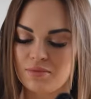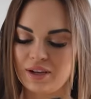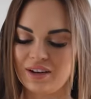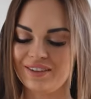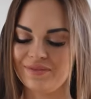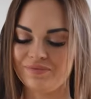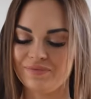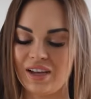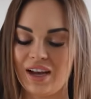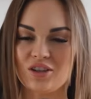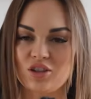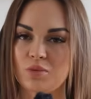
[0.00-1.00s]
but
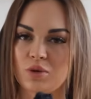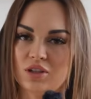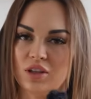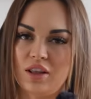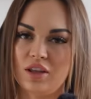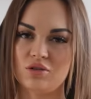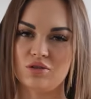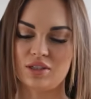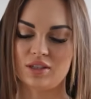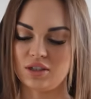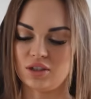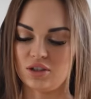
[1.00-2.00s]
I just personally think you should
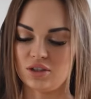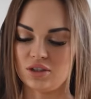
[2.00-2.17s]
stick to your